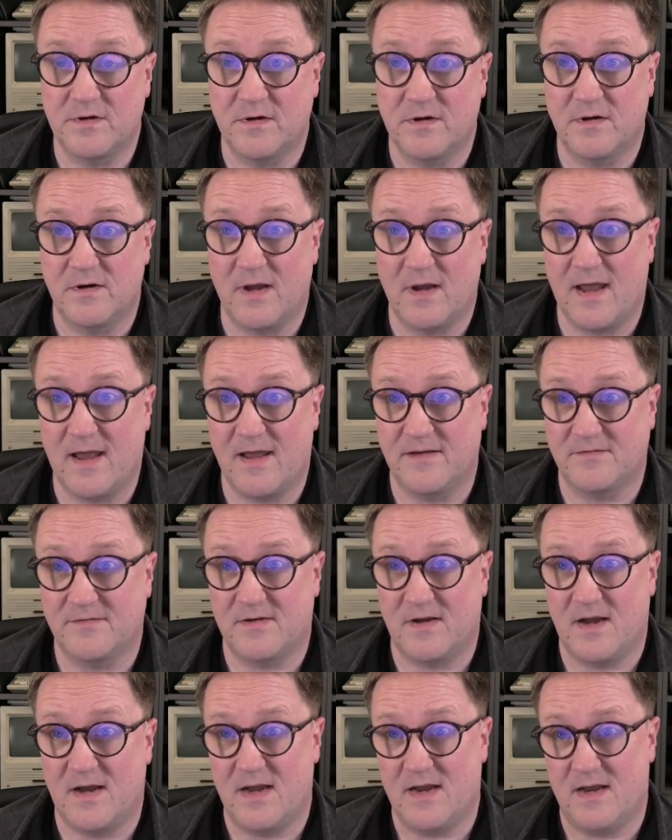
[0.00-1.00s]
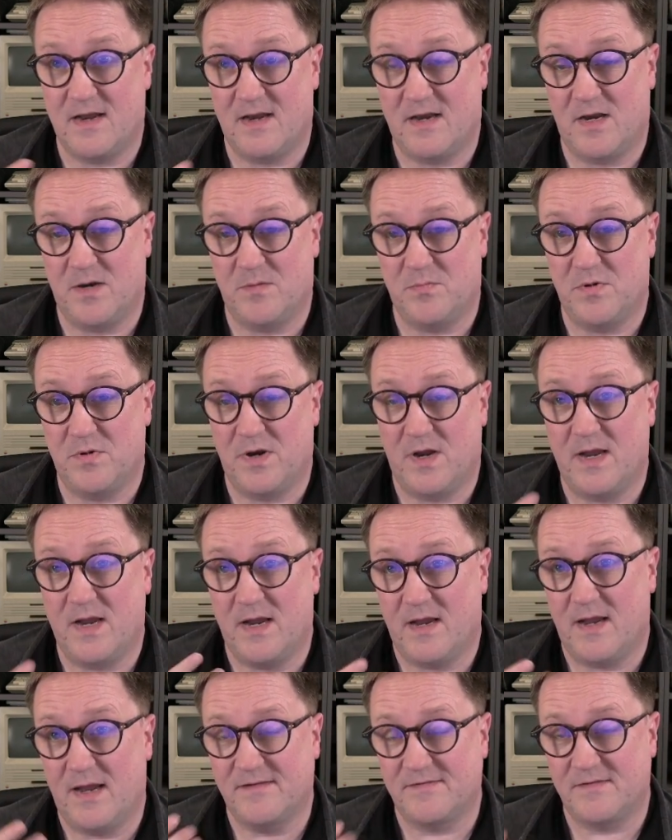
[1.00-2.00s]
as an
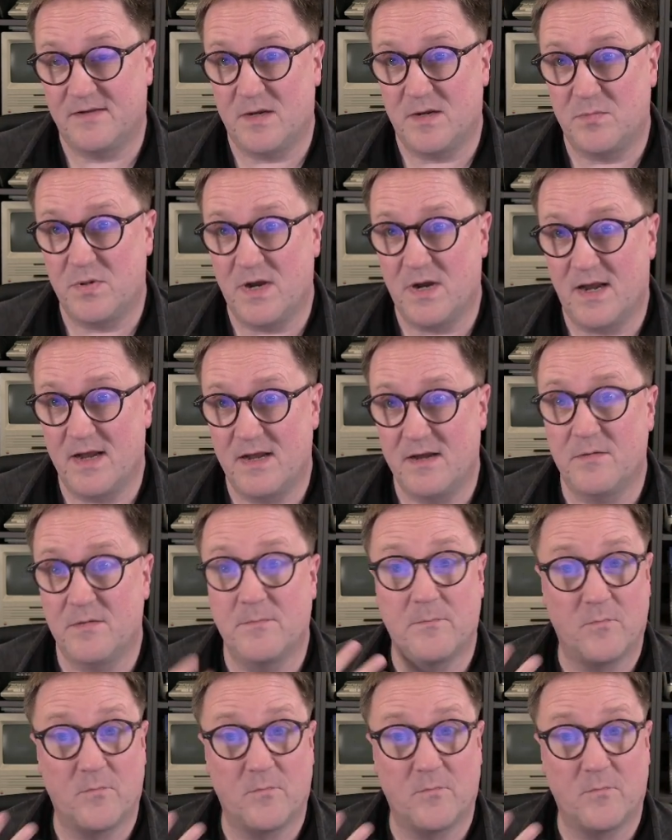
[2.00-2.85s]
API